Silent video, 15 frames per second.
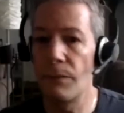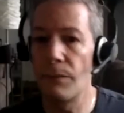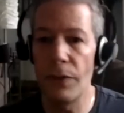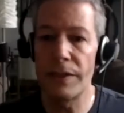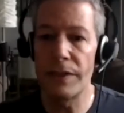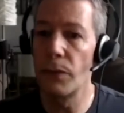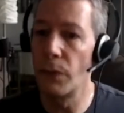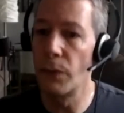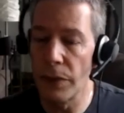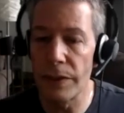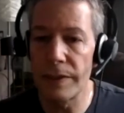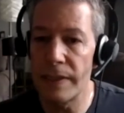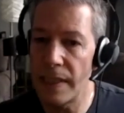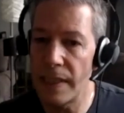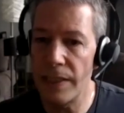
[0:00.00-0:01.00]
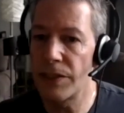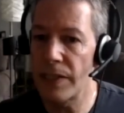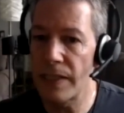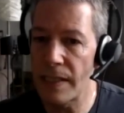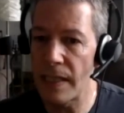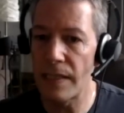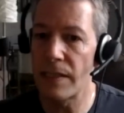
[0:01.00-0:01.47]
what the world
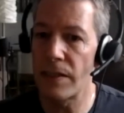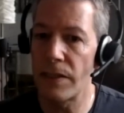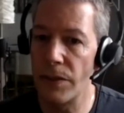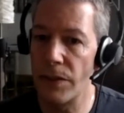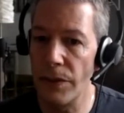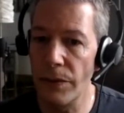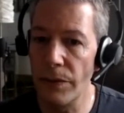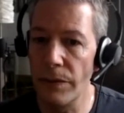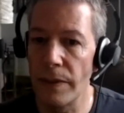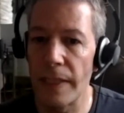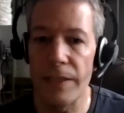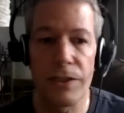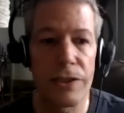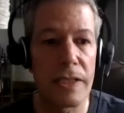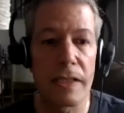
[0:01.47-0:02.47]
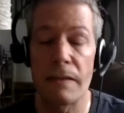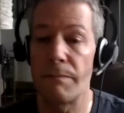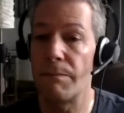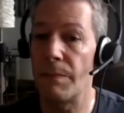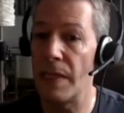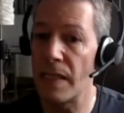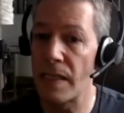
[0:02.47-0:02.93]
teaches us to do like just
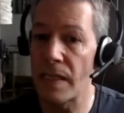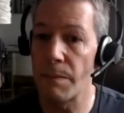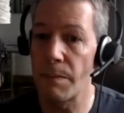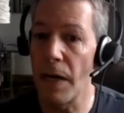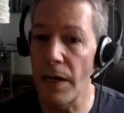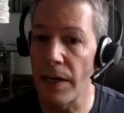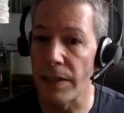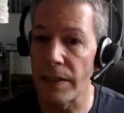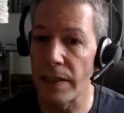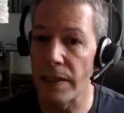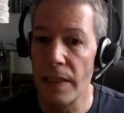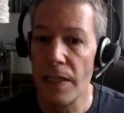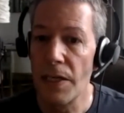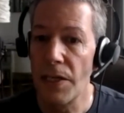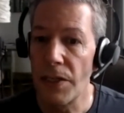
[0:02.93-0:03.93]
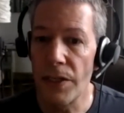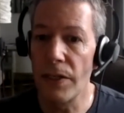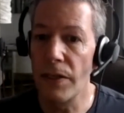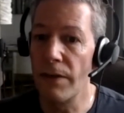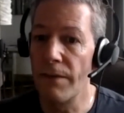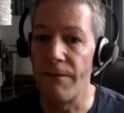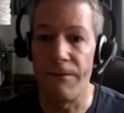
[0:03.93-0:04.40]
be smart you
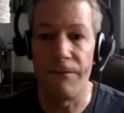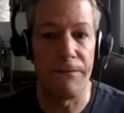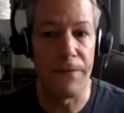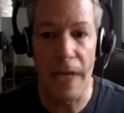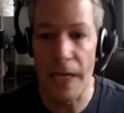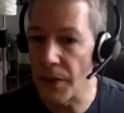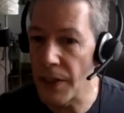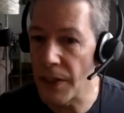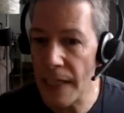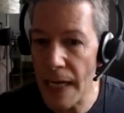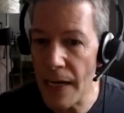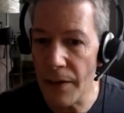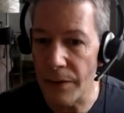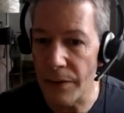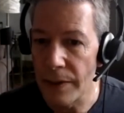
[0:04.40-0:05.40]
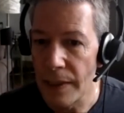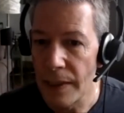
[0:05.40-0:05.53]
know figure it out.